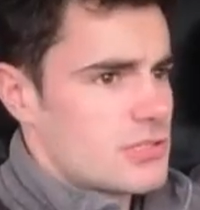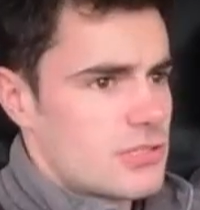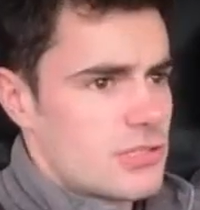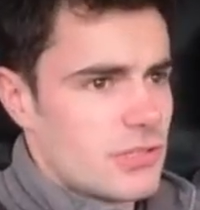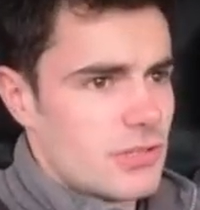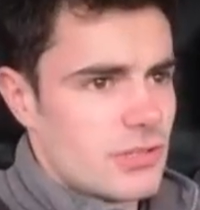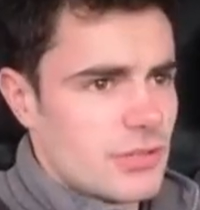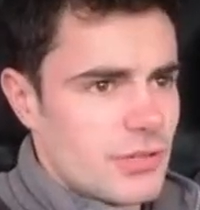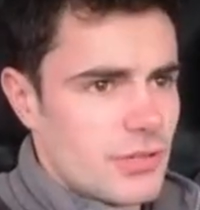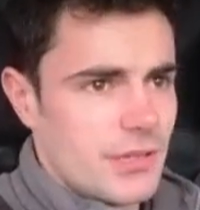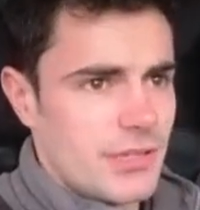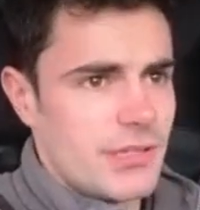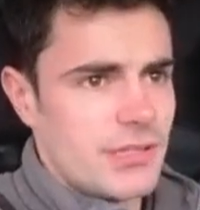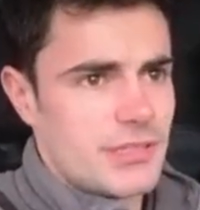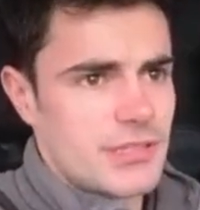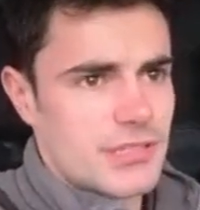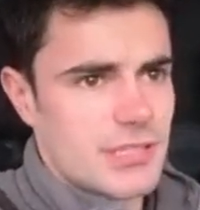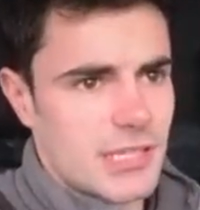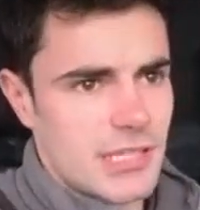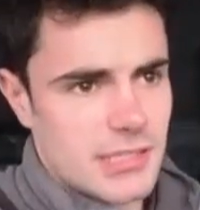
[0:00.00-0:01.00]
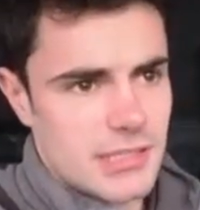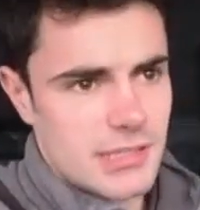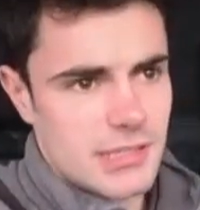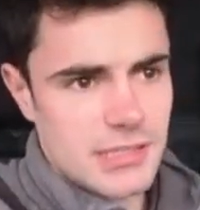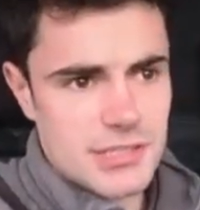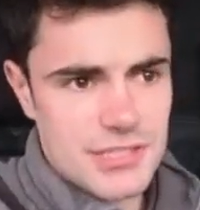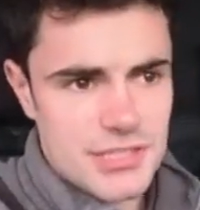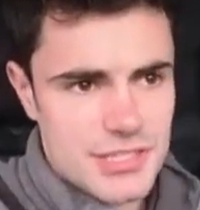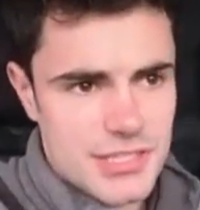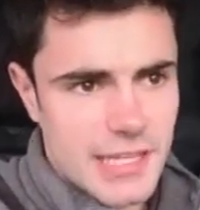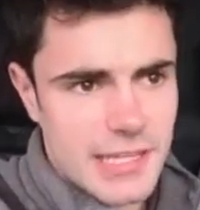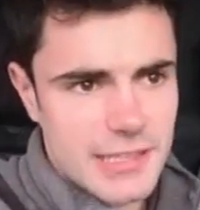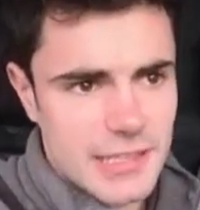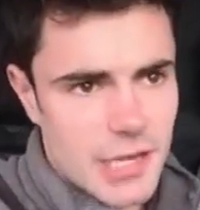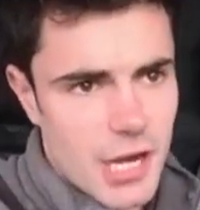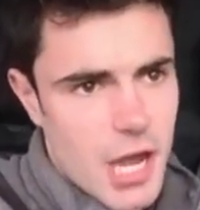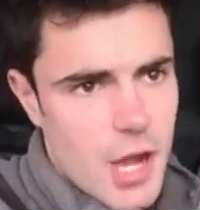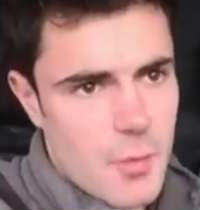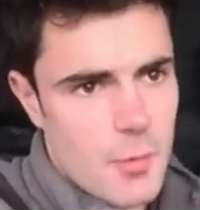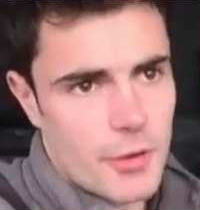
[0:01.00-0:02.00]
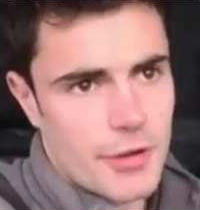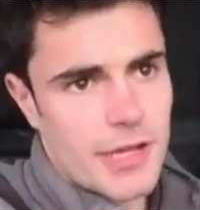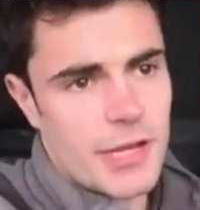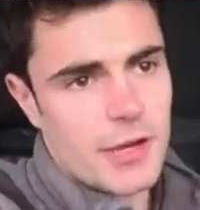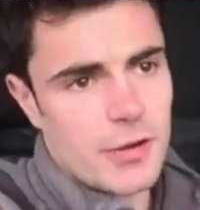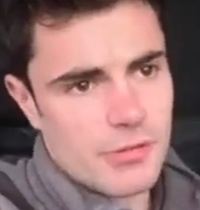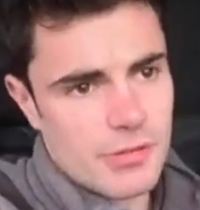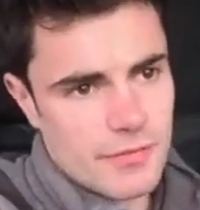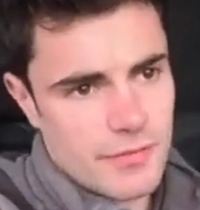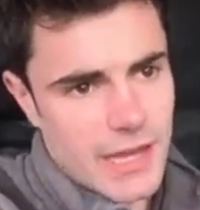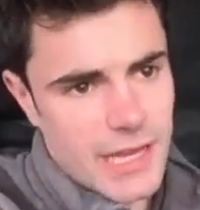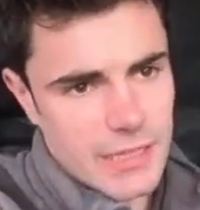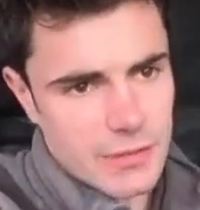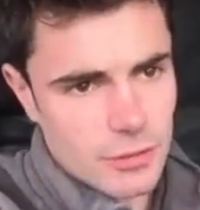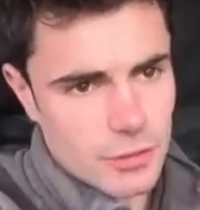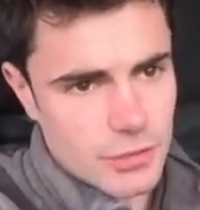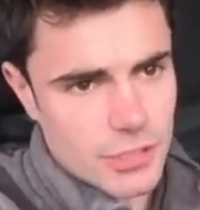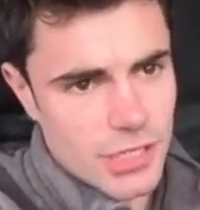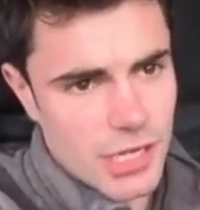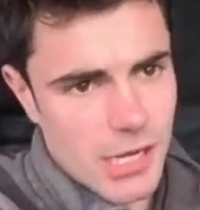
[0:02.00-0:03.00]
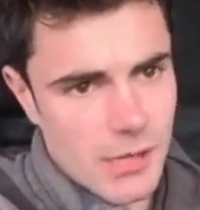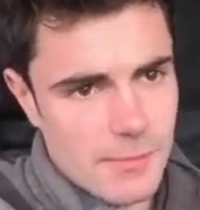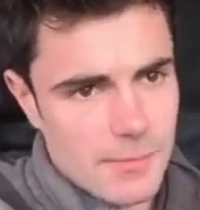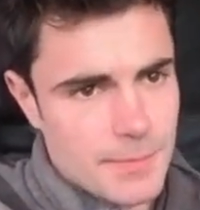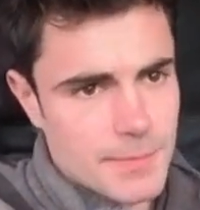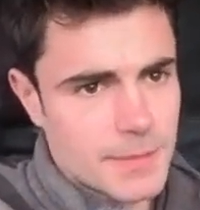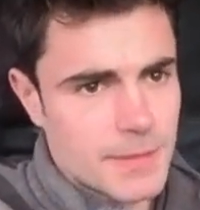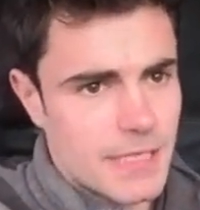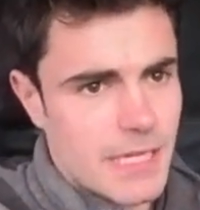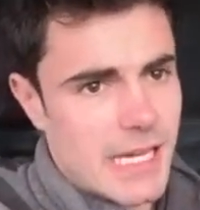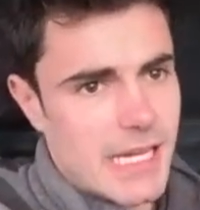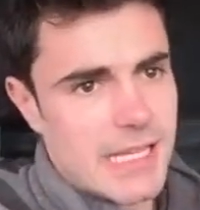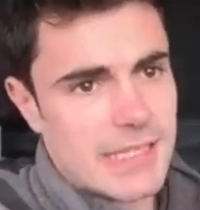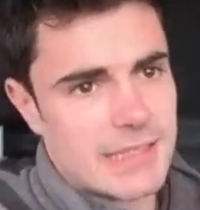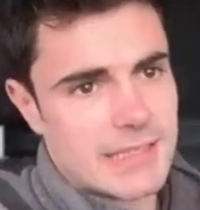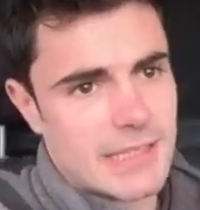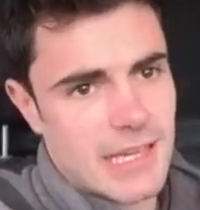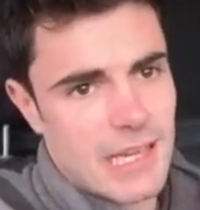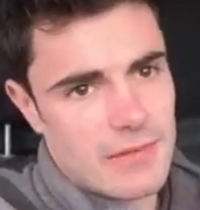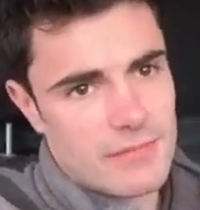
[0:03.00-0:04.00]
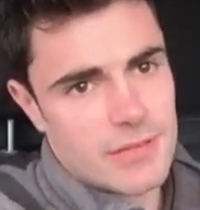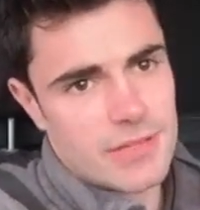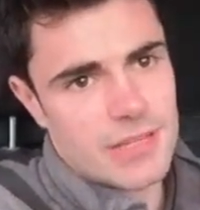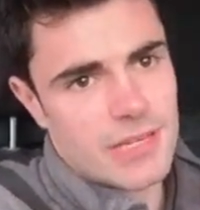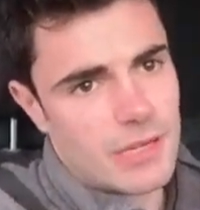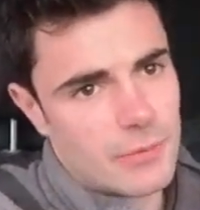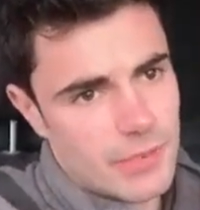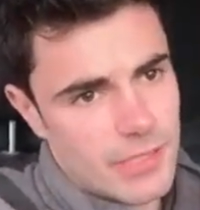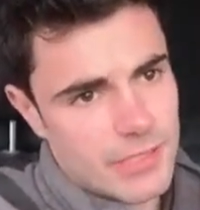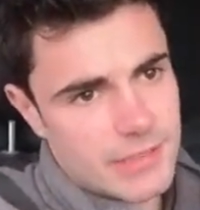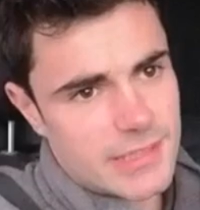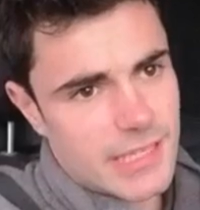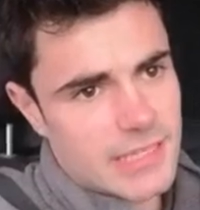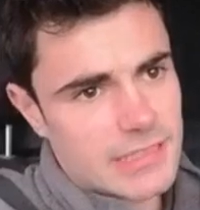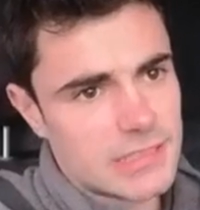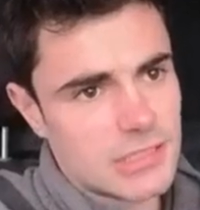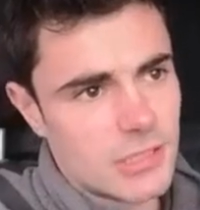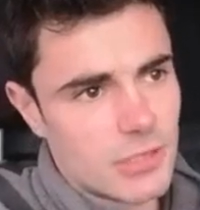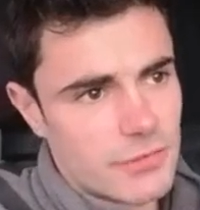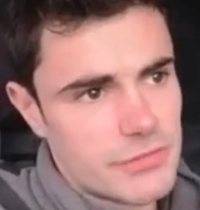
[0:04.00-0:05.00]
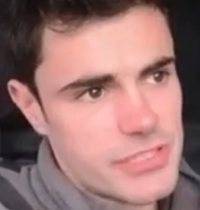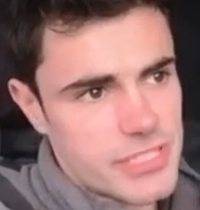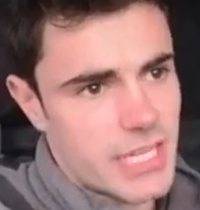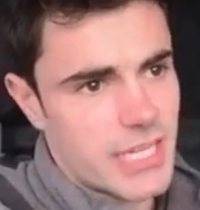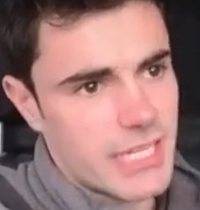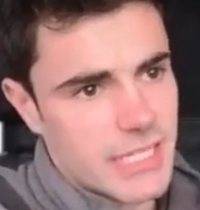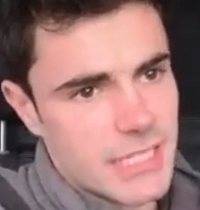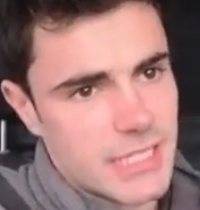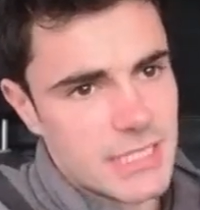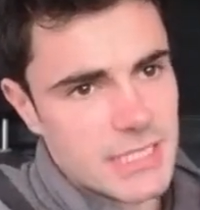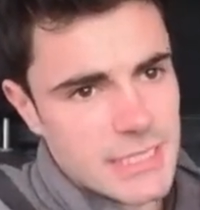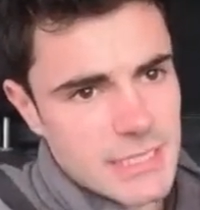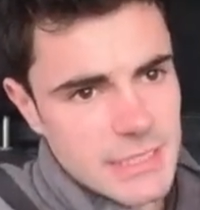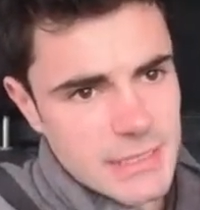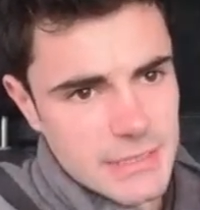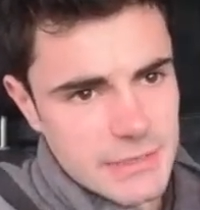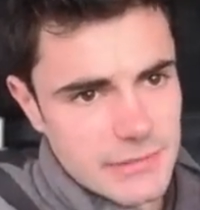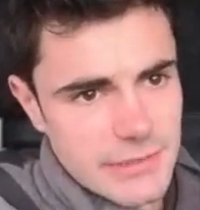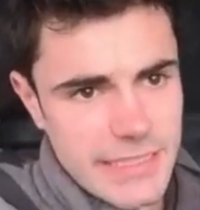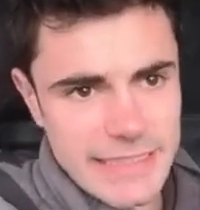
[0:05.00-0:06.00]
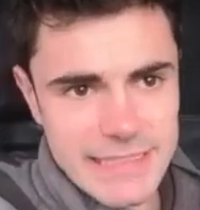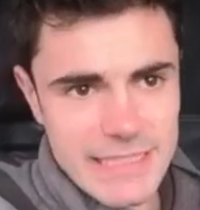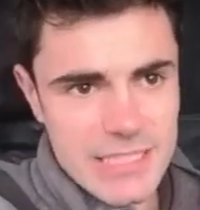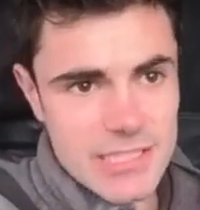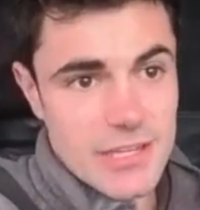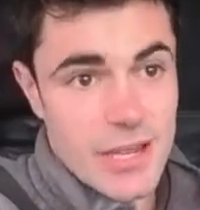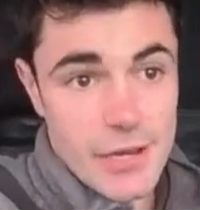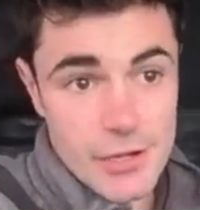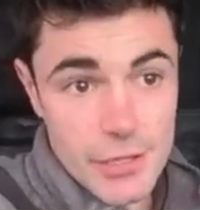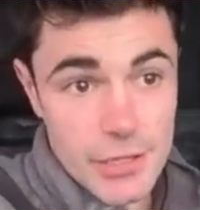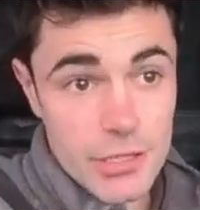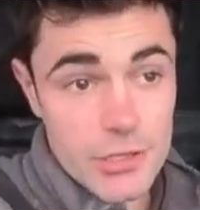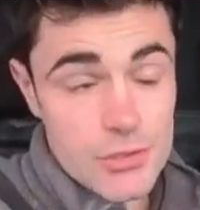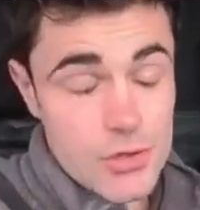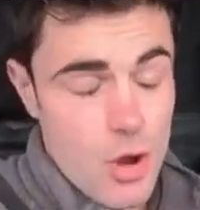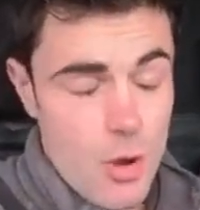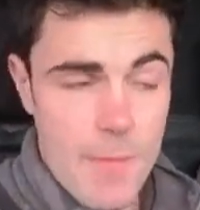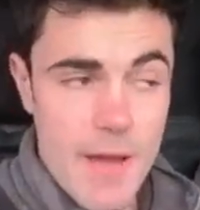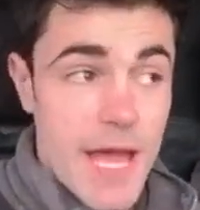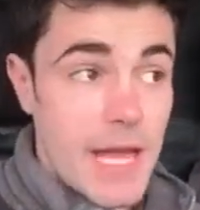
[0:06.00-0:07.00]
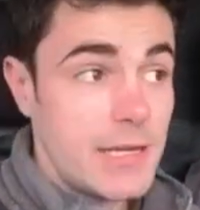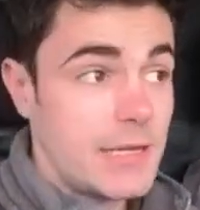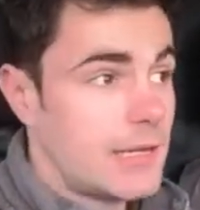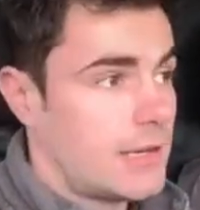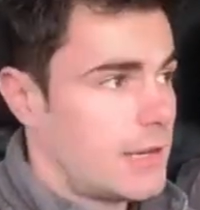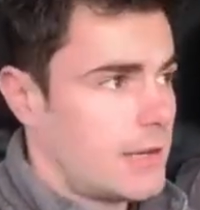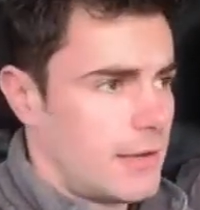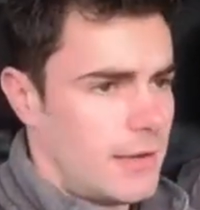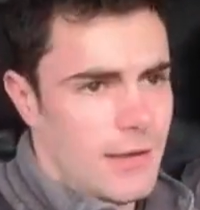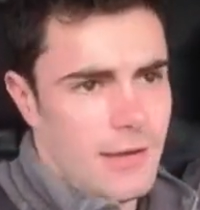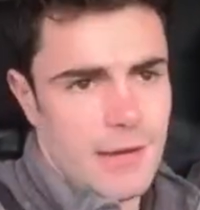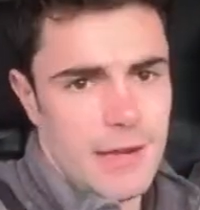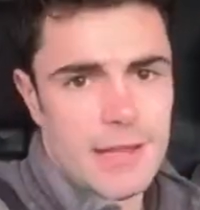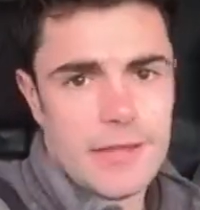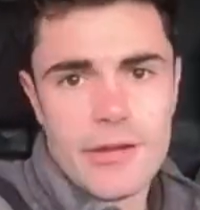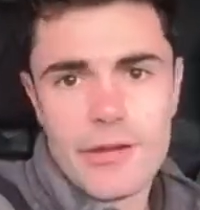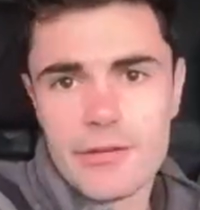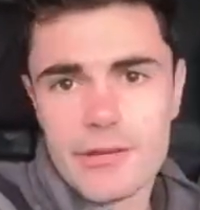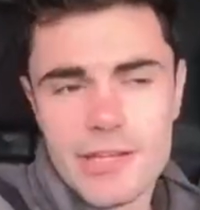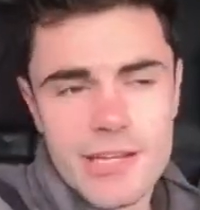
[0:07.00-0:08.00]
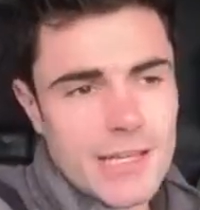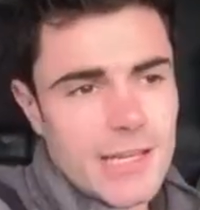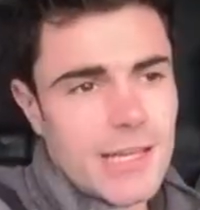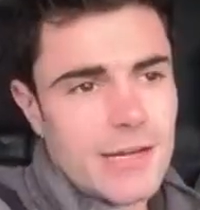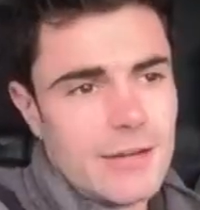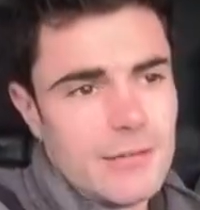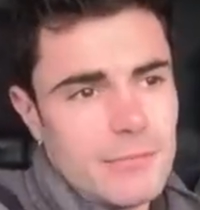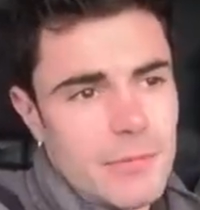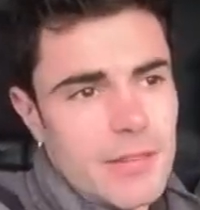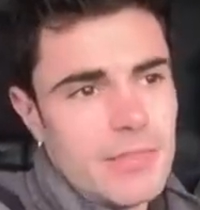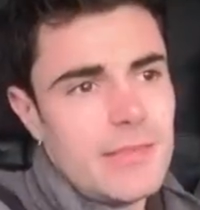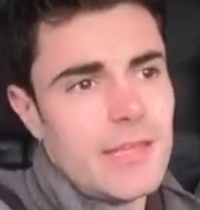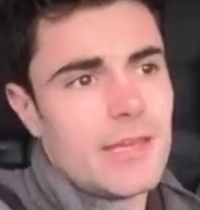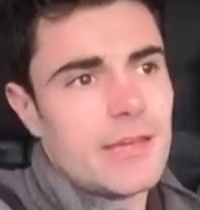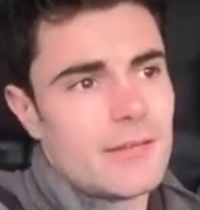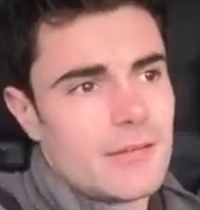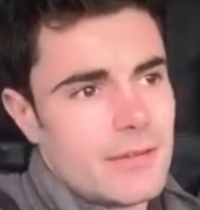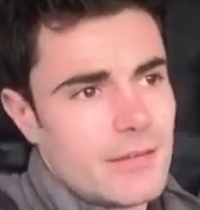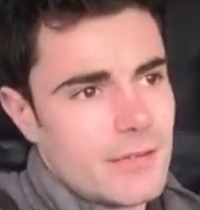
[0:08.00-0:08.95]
So he just tidied it up. We'll get all the van loaded up and get everything away, tidied off site, ready to start another job in the other way again on Monday.